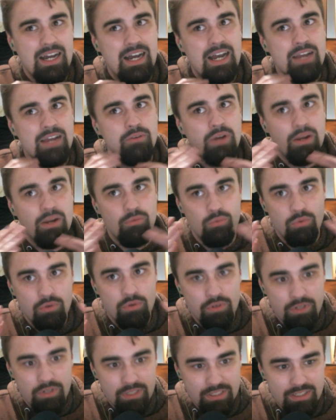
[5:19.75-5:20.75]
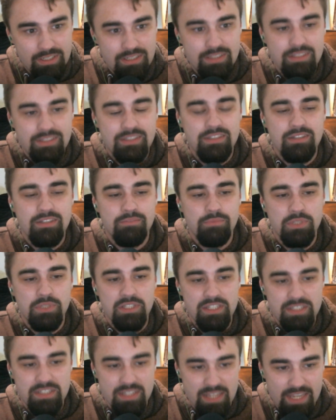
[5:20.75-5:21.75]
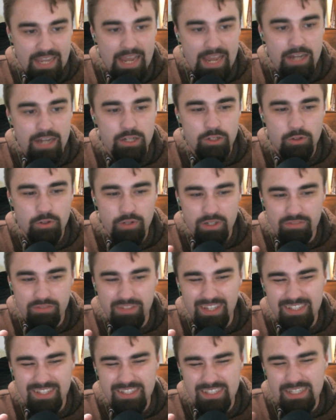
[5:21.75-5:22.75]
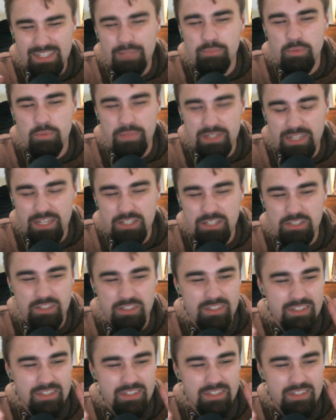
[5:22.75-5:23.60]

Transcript: I would put this in the category of like supplementation.